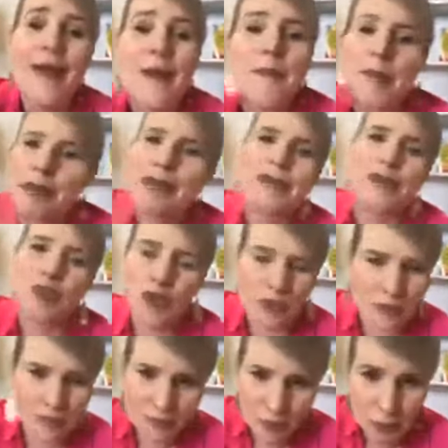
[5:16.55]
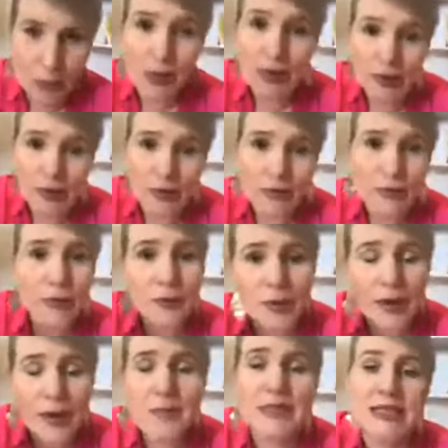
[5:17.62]
but that's not what we're going for. What
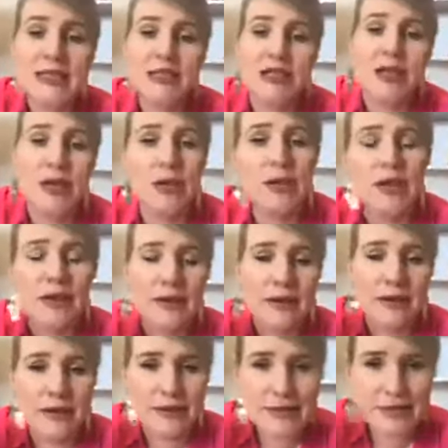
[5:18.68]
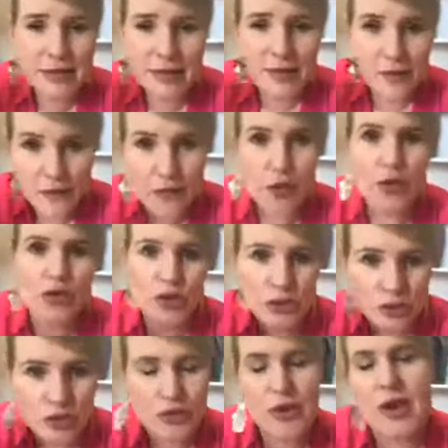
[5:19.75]
I'm teaching you here is
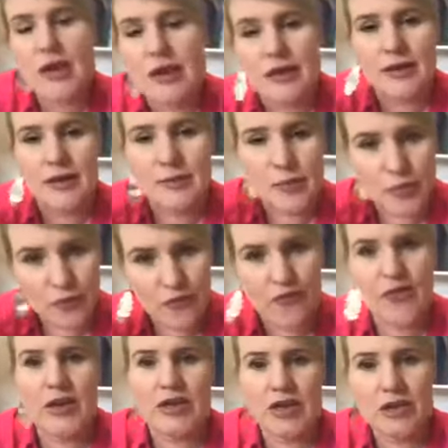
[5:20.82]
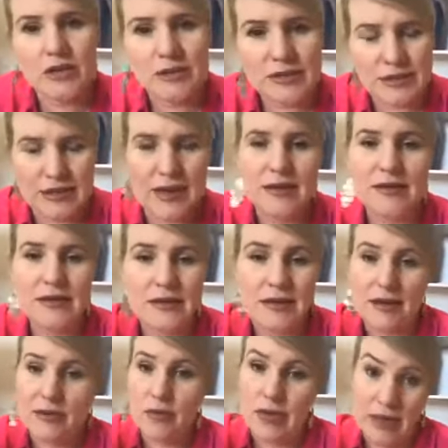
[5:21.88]
virtual training in a professional sense,
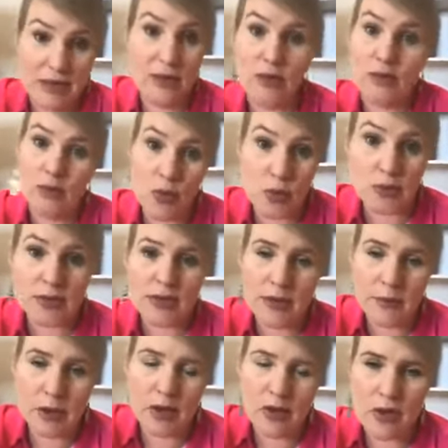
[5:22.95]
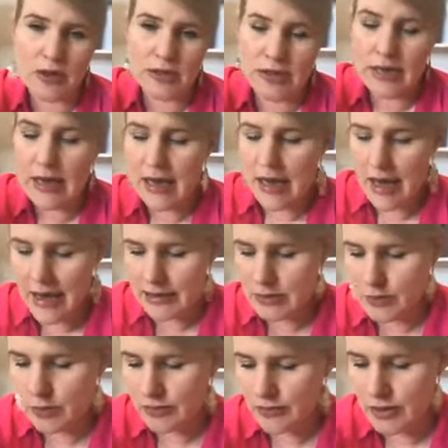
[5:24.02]
and we need to, of course, come across as
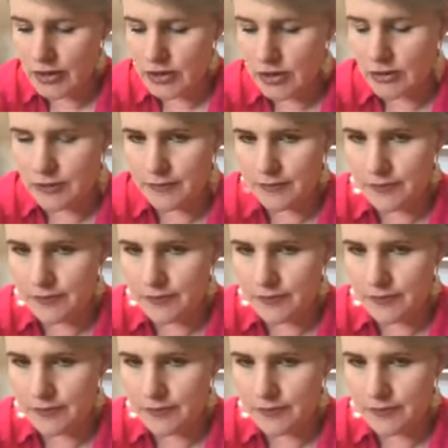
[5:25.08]
professional.